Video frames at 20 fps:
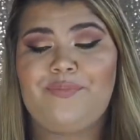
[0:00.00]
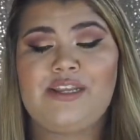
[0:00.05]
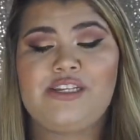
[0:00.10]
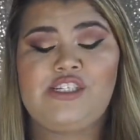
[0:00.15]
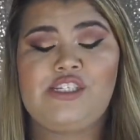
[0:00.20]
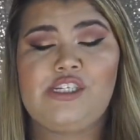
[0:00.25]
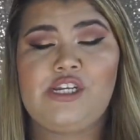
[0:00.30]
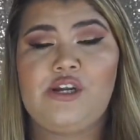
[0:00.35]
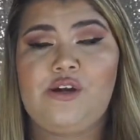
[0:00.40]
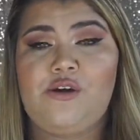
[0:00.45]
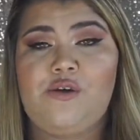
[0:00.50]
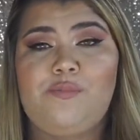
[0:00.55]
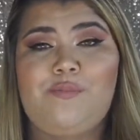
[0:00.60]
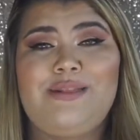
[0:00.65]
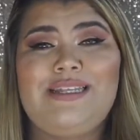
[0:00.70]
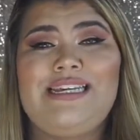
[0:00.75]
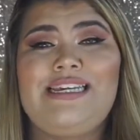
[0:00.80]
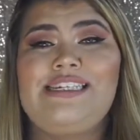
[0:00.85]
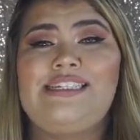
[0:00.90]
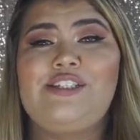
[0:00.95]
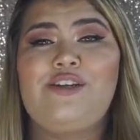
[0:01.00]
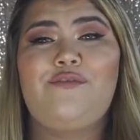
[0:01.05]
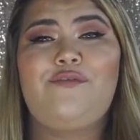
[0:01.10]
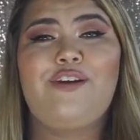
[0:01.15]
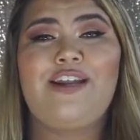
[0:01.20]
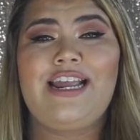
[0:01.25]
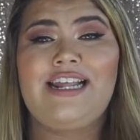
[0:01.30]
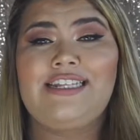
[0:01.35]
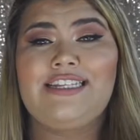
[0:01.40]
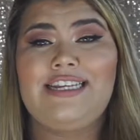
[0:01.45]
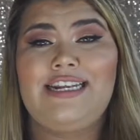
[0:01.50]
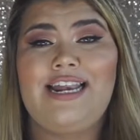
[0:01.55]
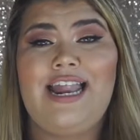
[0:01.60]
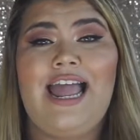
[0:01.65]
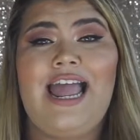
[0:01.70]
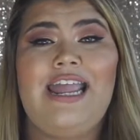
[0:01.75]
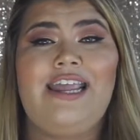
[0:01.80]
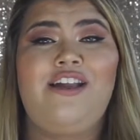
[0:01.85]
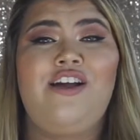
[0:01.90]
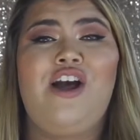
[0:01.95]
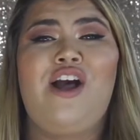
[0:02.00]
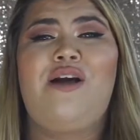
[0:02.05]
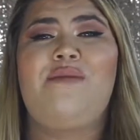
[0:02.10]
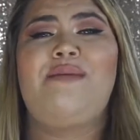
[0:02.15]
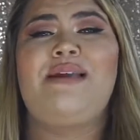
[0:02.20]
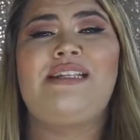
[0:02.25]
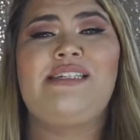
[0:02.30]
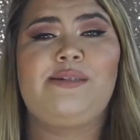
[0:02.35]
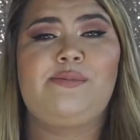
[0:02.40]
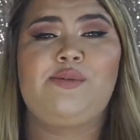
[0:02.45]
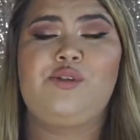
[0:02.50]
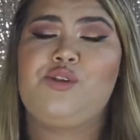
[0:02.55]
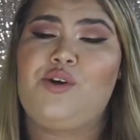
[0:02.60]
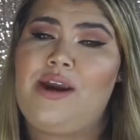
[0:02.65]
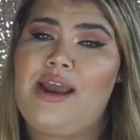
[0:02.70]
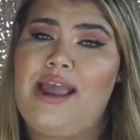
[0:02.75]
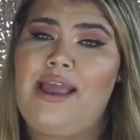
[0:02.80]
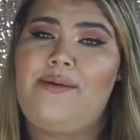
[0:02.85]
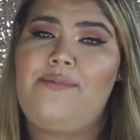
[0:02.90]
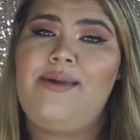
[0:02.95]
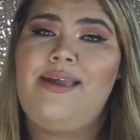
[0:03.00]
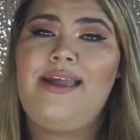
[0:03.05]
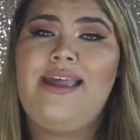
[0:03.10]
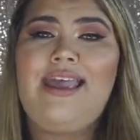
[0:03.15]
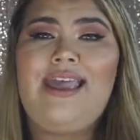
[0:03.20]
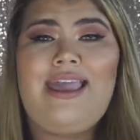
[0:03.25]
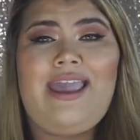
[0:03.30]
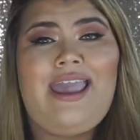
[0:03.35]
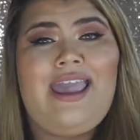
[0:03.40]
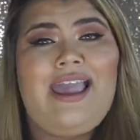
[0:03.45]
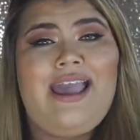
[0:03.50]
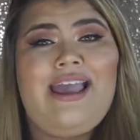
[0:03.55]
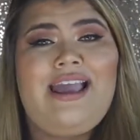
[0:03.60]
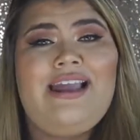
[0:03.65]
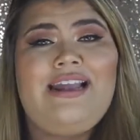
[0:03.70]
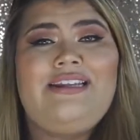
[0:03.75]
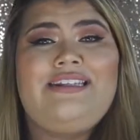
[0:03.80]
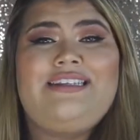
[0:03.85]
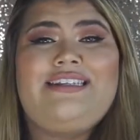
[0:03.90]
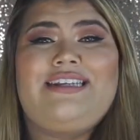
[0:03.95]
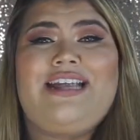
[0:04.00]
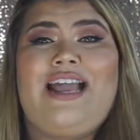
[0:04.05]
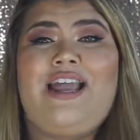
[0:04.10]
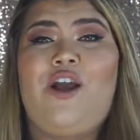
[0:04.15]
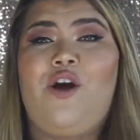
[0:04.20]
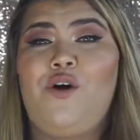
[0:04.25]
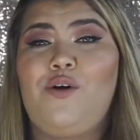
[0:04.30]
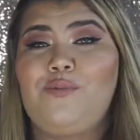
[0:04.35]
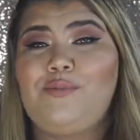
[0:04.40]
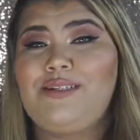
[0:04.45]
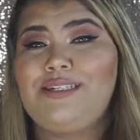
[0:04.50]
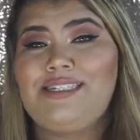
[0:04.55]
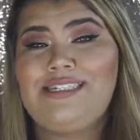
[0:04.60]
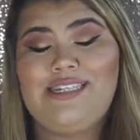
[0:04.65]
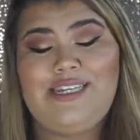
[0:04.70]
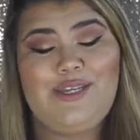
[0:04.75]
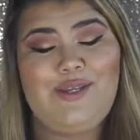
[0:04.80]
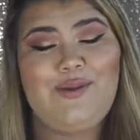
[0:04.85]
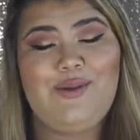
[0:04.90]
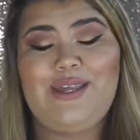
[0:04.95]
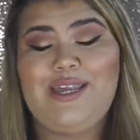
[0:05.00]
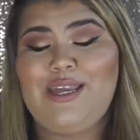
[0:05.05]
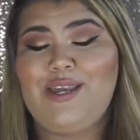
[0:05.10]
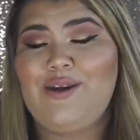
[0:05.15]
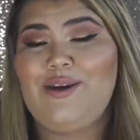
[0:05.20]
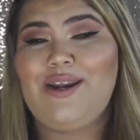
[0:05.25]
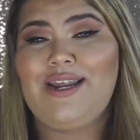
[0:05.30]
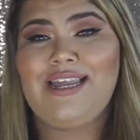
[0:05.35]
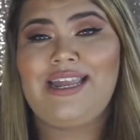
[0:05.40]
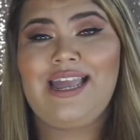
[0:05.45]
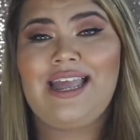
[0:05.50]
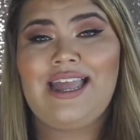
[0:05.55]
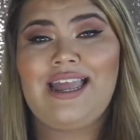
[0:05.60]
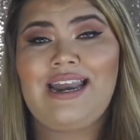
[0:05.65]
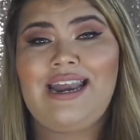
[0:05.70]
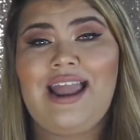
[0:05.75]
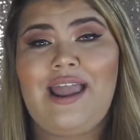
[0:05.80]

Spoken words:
So please don't forget to like, comment, subscribe, and I hope to see you here again.